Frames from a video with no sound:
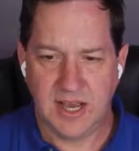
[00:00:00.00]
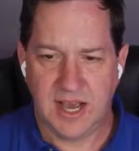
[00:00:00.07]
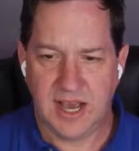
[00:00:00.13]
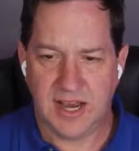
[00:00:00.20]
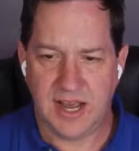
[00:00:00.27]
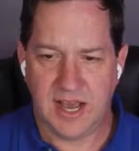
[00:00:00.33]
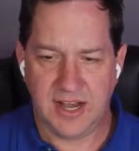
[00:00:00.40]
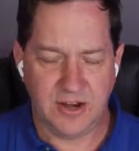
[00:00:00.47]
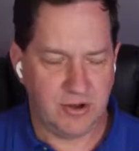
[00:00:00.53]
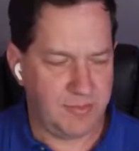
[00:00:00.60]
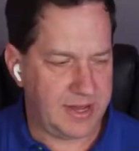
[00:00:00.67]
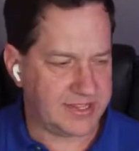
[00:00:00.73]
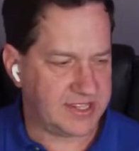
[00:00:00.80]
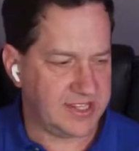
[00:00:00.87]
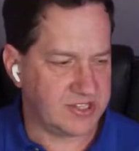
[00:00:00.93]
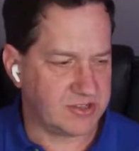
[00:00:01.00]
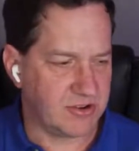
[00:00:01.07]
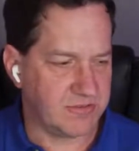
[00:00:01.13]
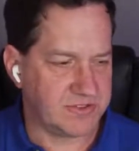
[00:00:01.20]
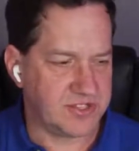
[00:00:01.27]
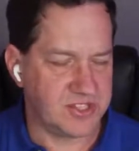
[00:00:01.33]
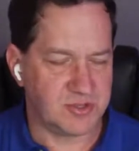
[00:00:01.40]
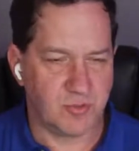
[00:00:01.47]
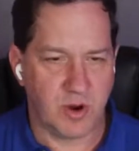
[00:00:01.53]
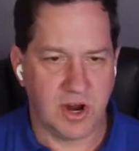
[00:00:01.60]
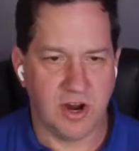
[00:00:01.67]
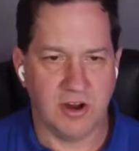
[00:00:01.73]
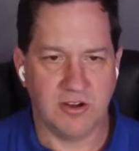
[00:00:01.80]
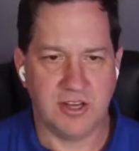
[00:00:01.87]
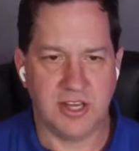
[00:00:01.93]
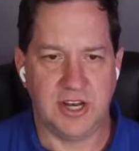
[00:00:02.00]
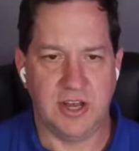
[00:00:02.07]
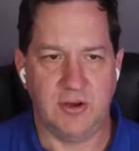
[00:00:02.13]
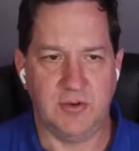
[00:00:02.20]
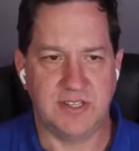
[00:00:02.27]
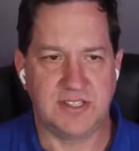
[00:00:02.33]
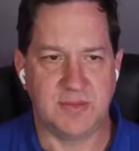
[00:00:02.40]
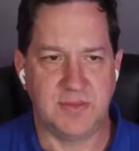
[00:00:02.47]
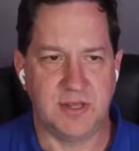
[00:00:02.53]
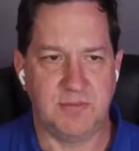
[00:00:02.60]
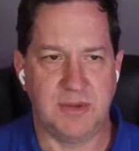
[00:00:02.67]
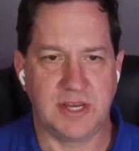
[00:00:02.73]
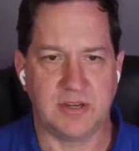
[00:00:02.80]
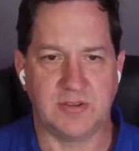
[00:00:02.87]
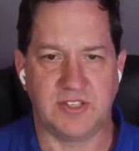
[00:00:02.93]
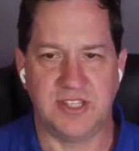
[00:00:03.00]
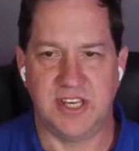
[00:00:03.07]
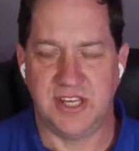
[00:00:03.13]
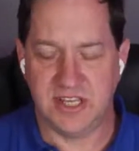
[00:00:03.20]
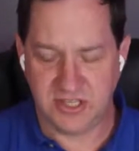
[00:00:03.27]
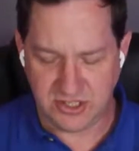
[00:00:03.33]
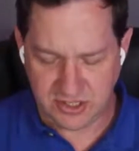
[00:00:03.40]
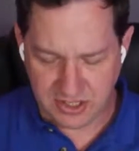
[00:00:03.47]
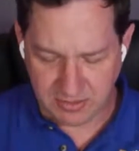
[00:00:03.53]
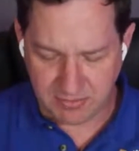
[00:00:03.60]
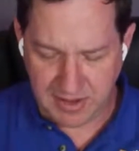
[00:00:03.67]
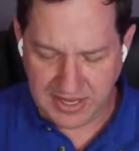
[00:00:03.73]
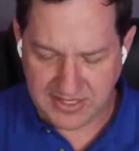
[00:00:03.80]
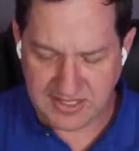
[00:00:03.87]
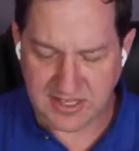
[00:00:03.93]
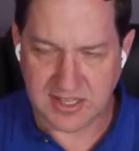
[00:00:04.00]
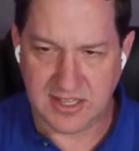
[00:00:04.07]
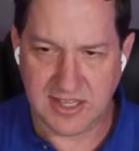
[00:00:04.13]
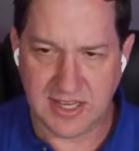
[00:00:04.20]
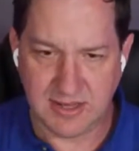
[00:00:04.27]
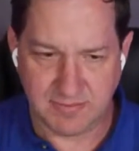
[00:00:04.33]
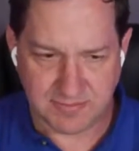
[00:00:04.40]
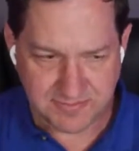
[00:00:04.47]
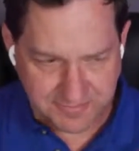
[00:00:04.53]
I know about these services where, in some of the bigger cities, you can basically